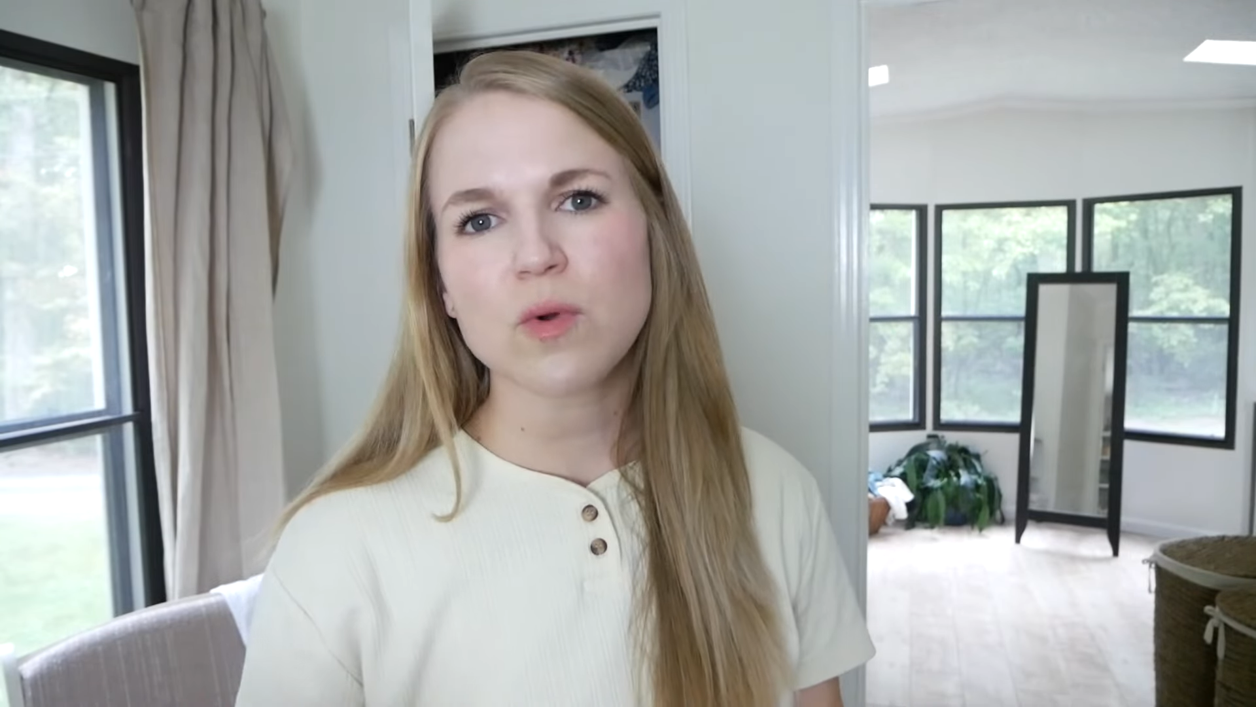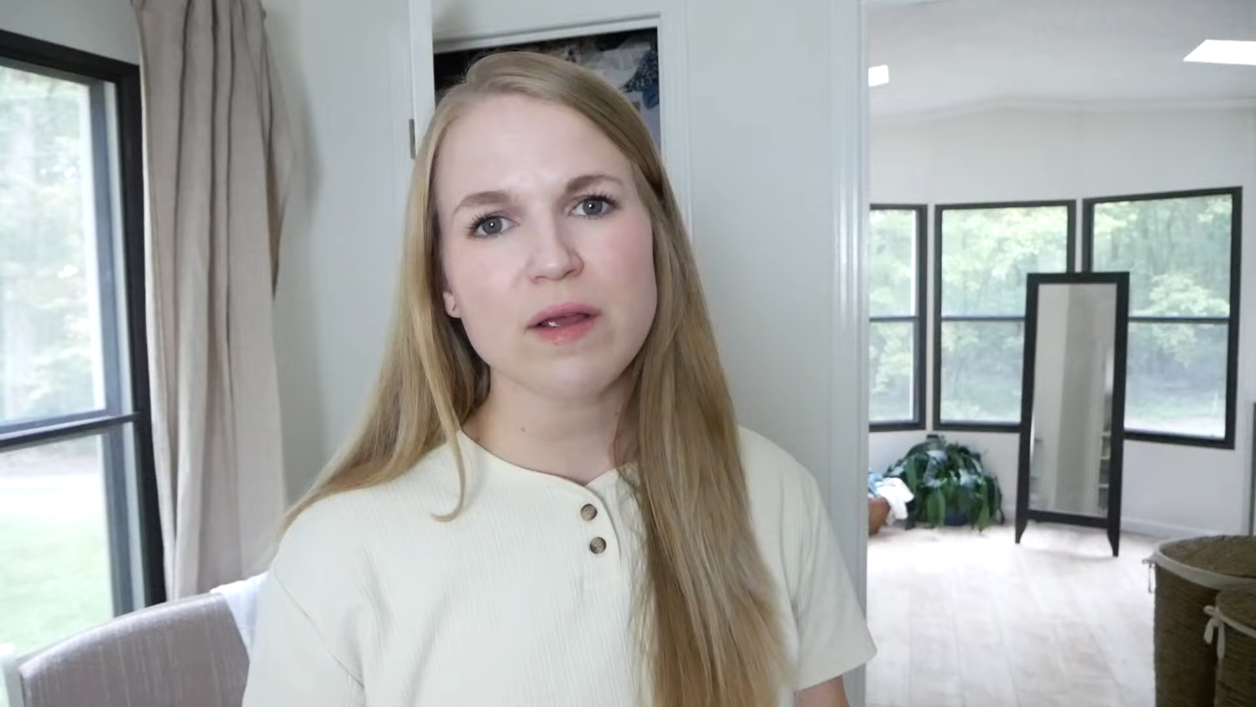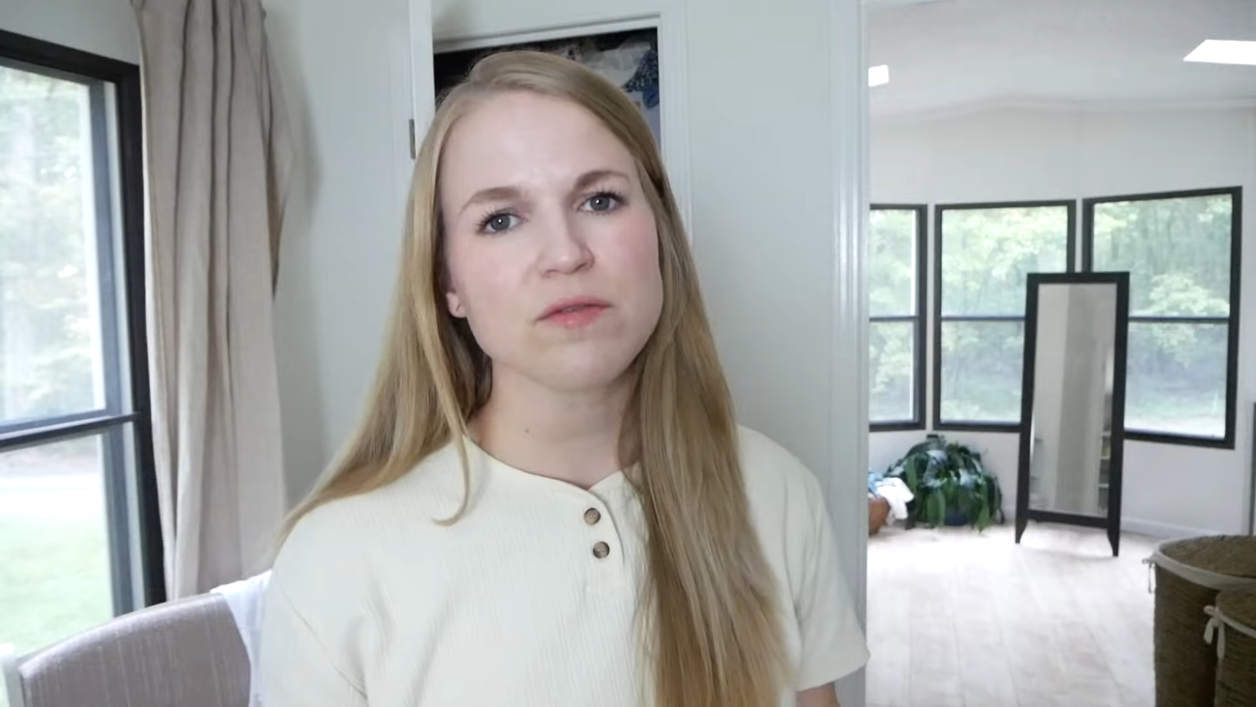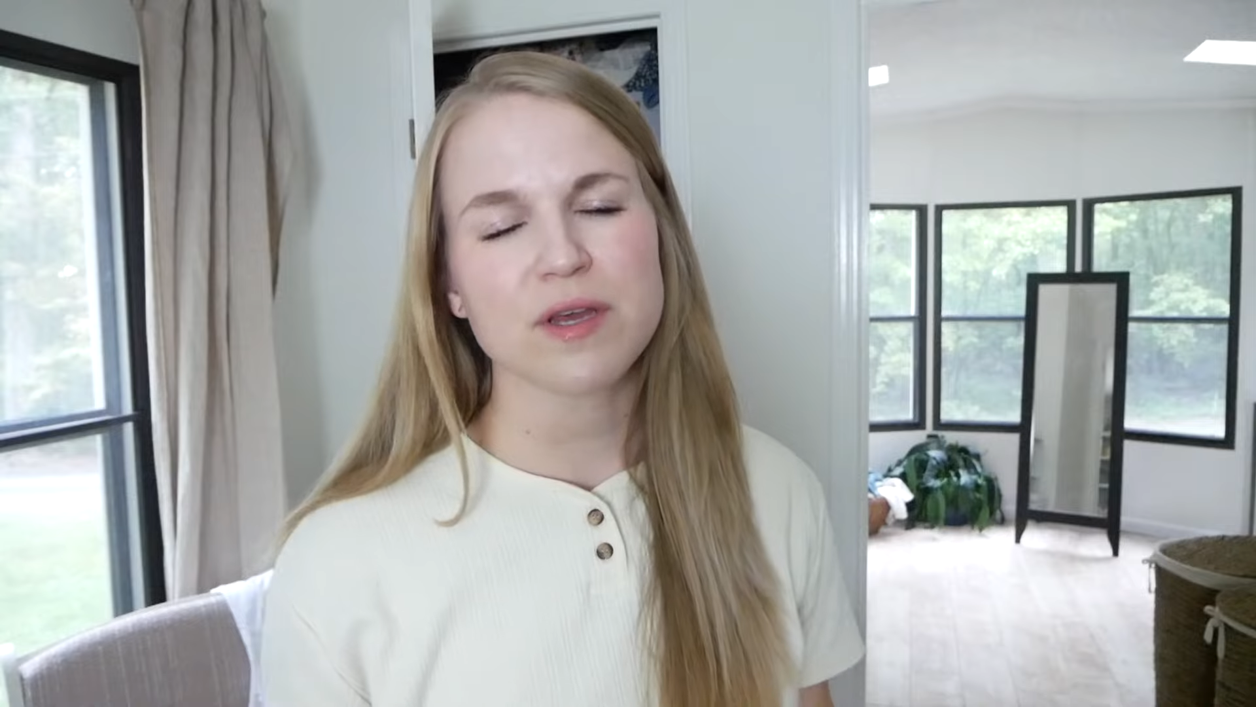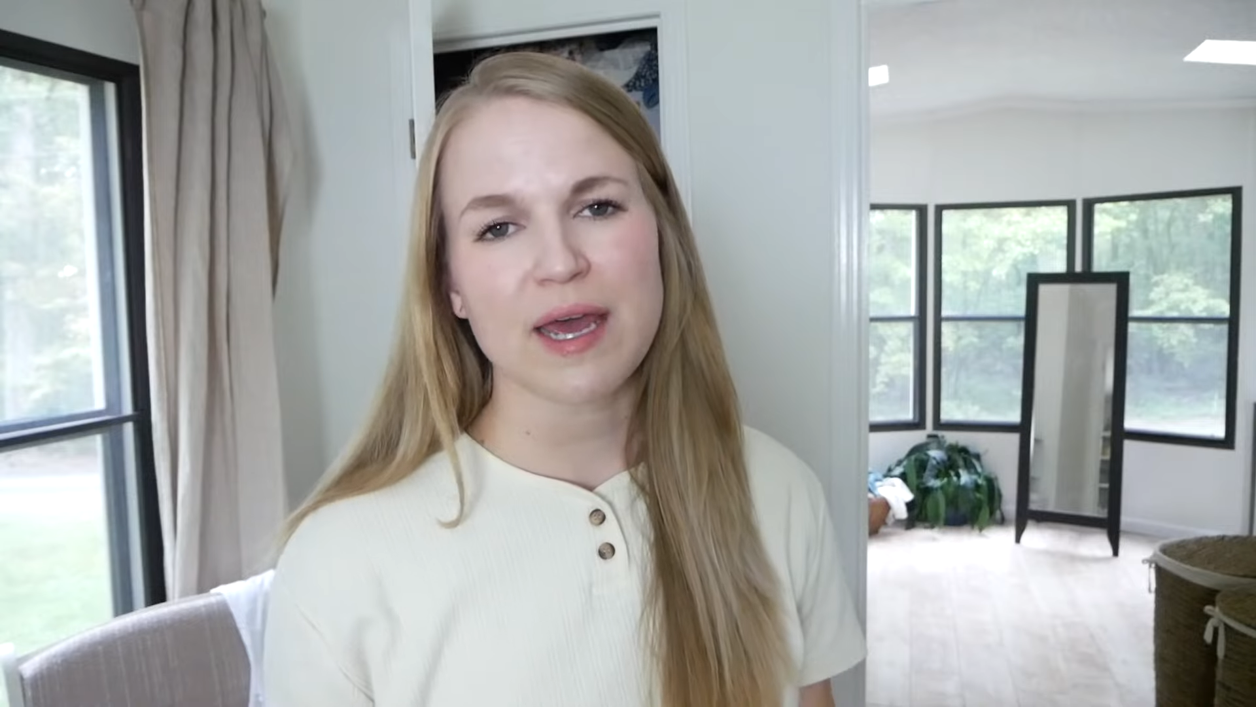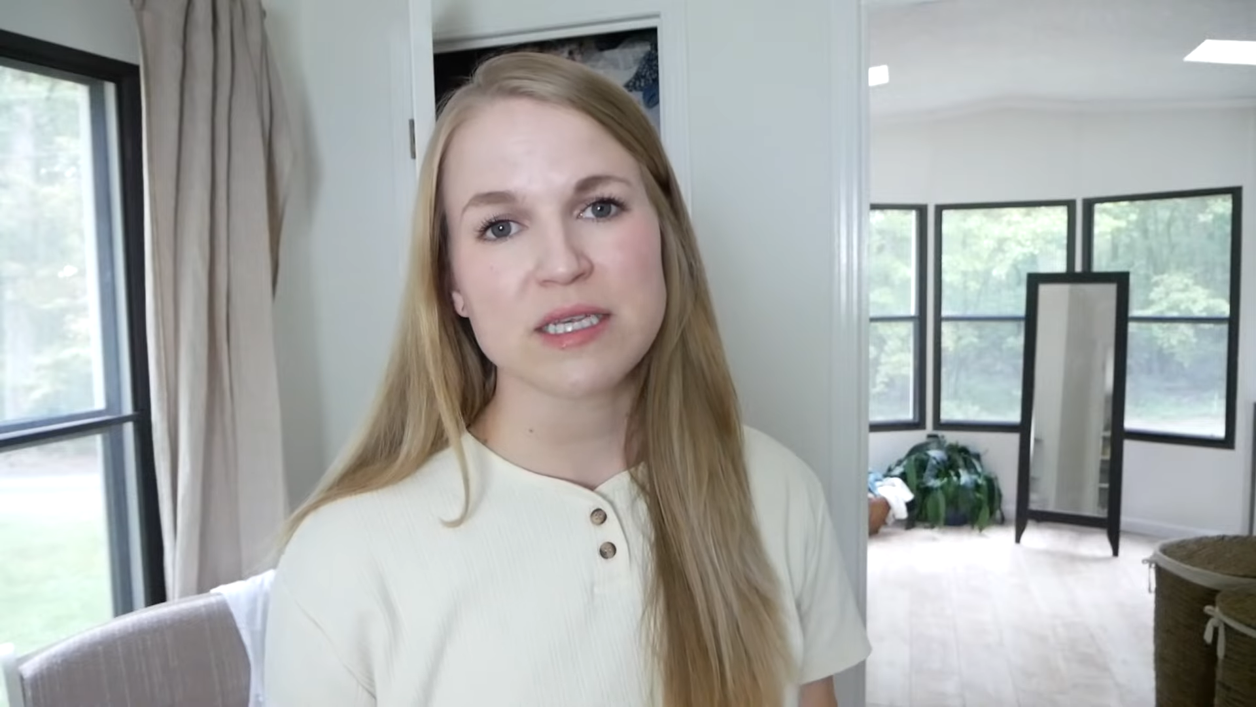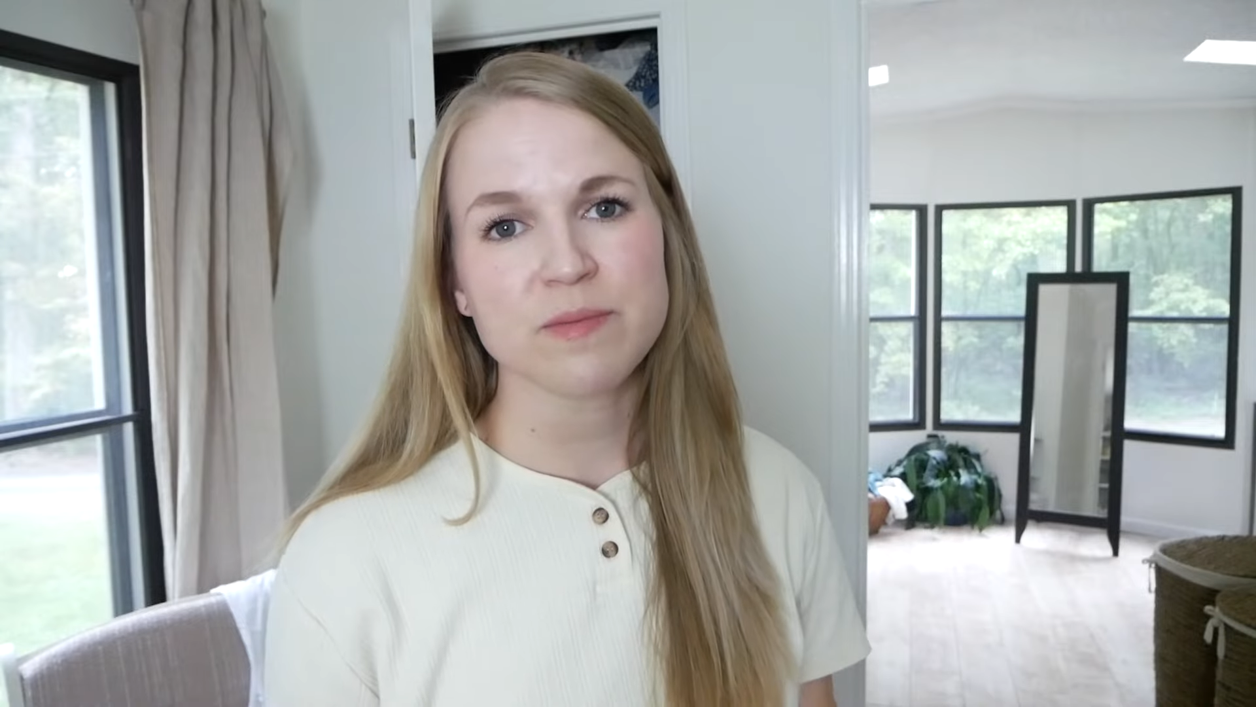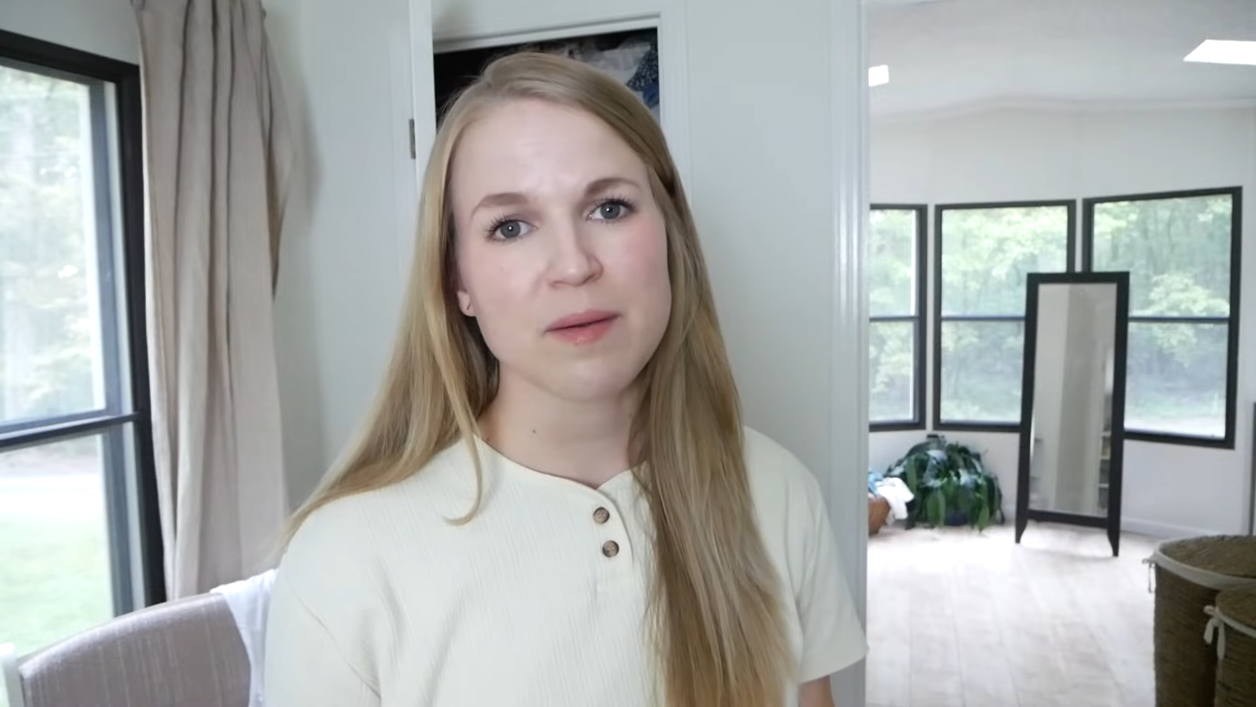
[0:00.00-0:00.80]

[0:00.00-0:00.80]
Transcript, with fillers: whatever the case